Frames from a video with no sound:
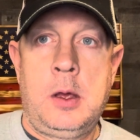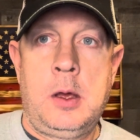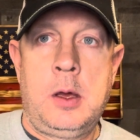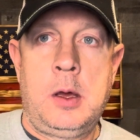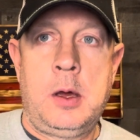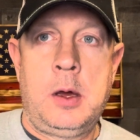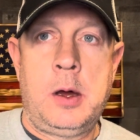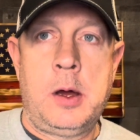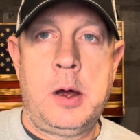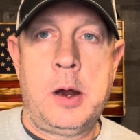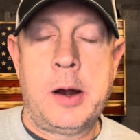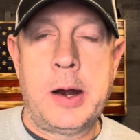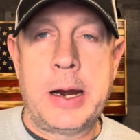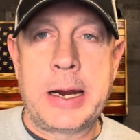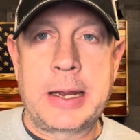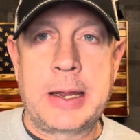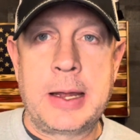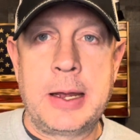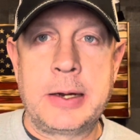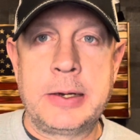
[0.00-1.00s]
All
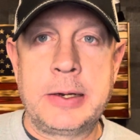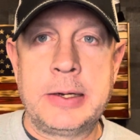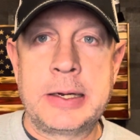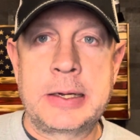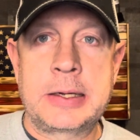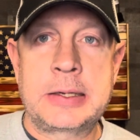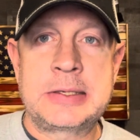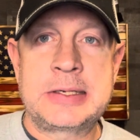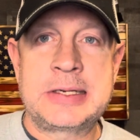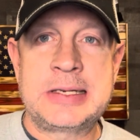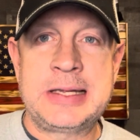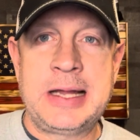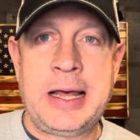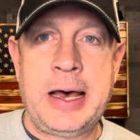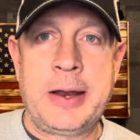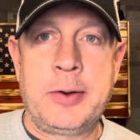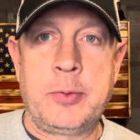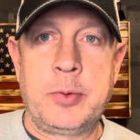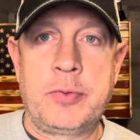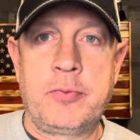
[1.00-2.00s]
right, gang. Nick
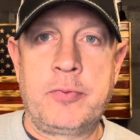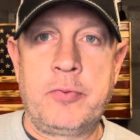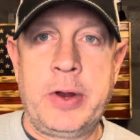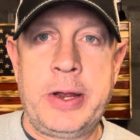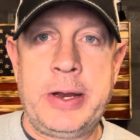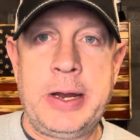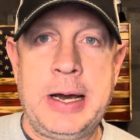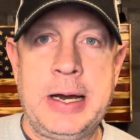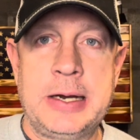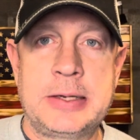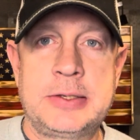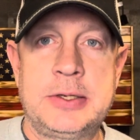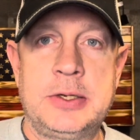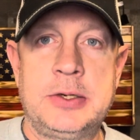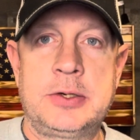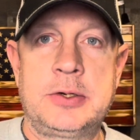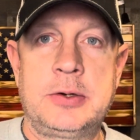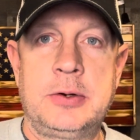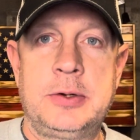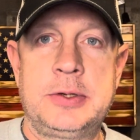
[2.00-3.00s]
Slotta with Red Ox
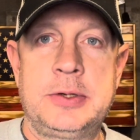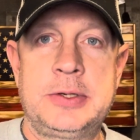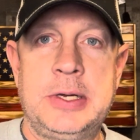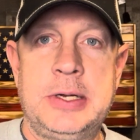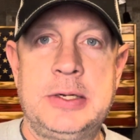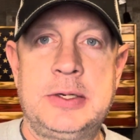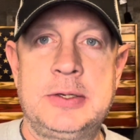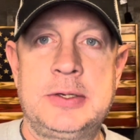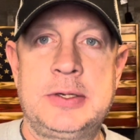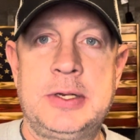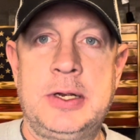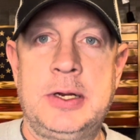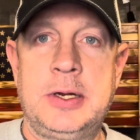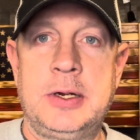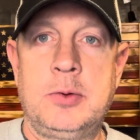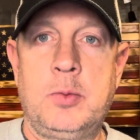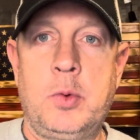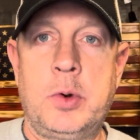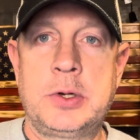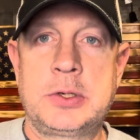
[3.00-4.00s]
Insurance Agency
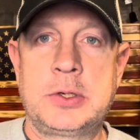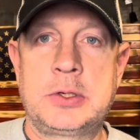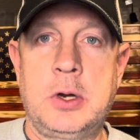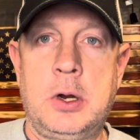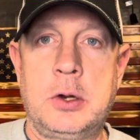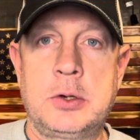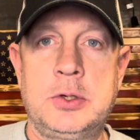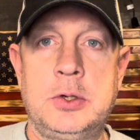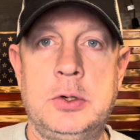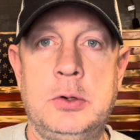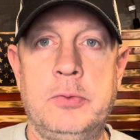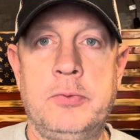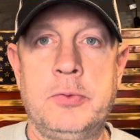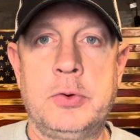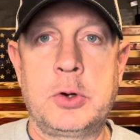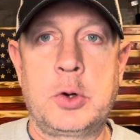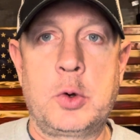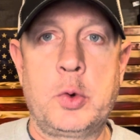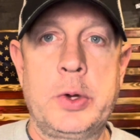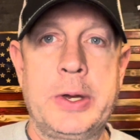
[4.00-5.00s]
here. I want to talk to you
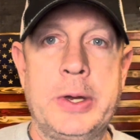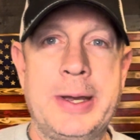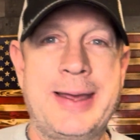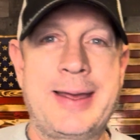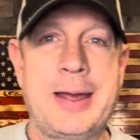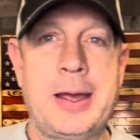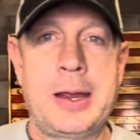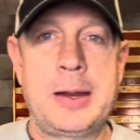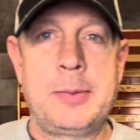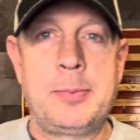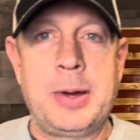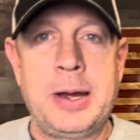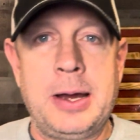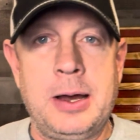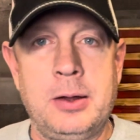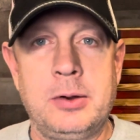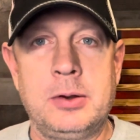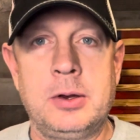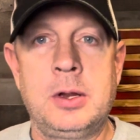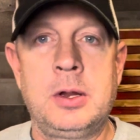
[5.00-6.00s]
real quick
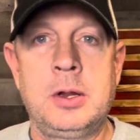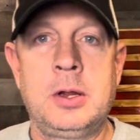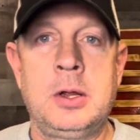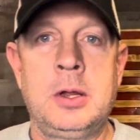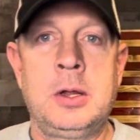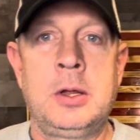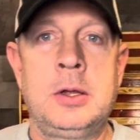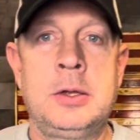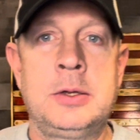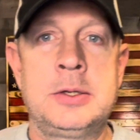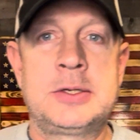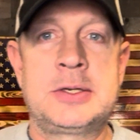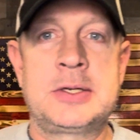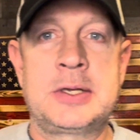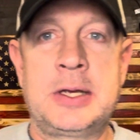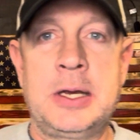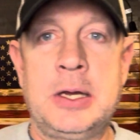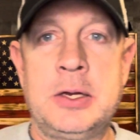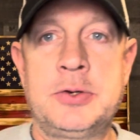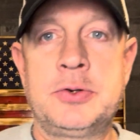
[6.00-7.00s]
about
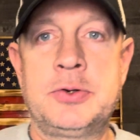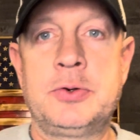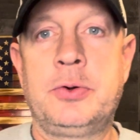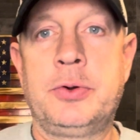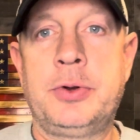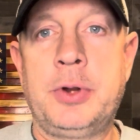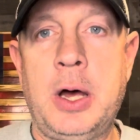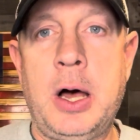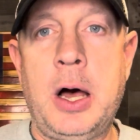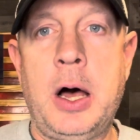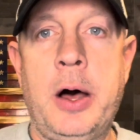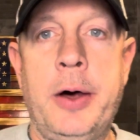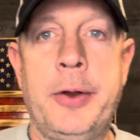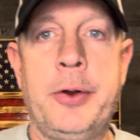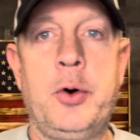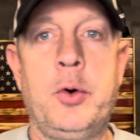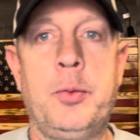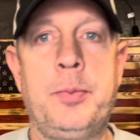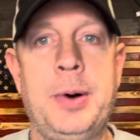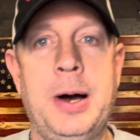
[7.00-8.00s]
scheduled
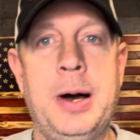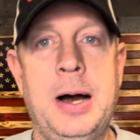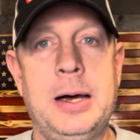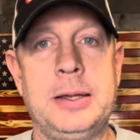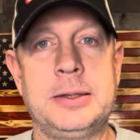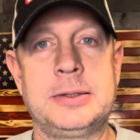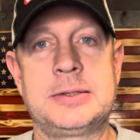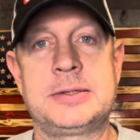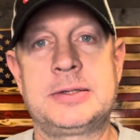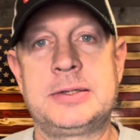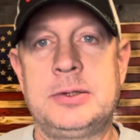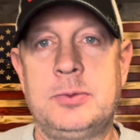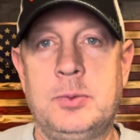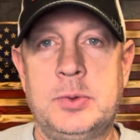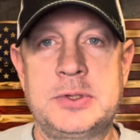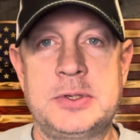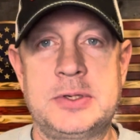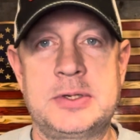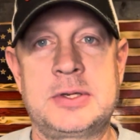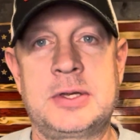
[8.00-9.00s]
auto policy.
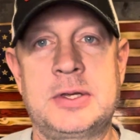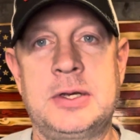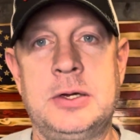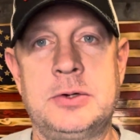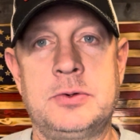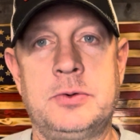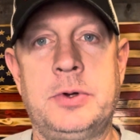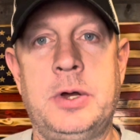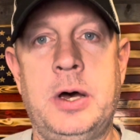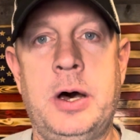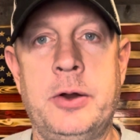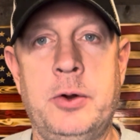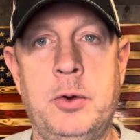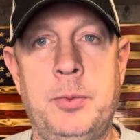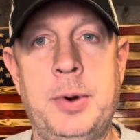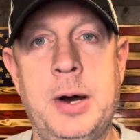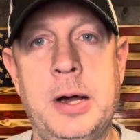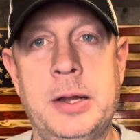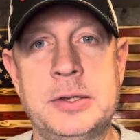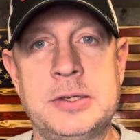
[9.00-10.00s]
What's a scheduled auto
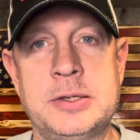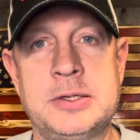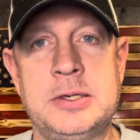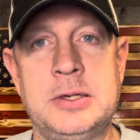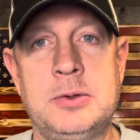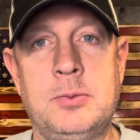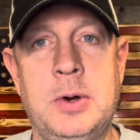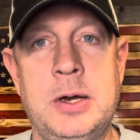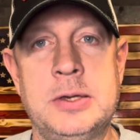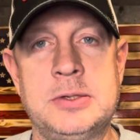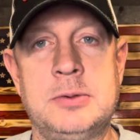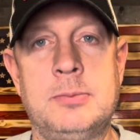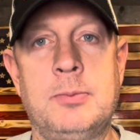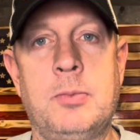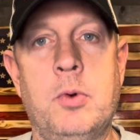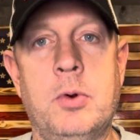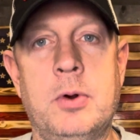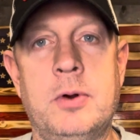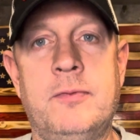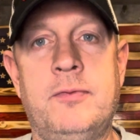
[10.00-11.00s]
policy and why is it
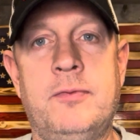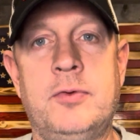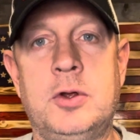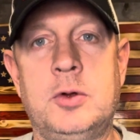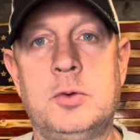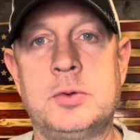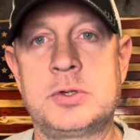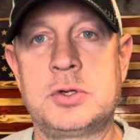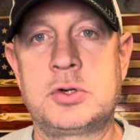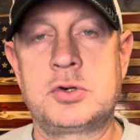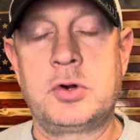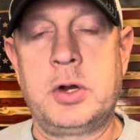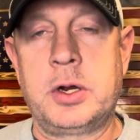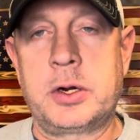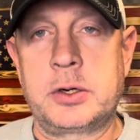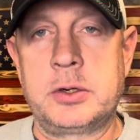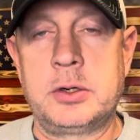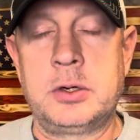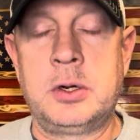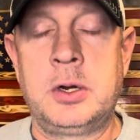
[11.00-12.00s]
important for you as a
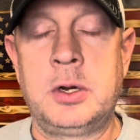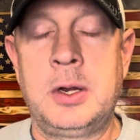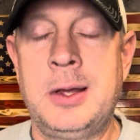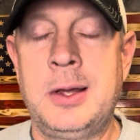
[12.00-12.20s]
trucker?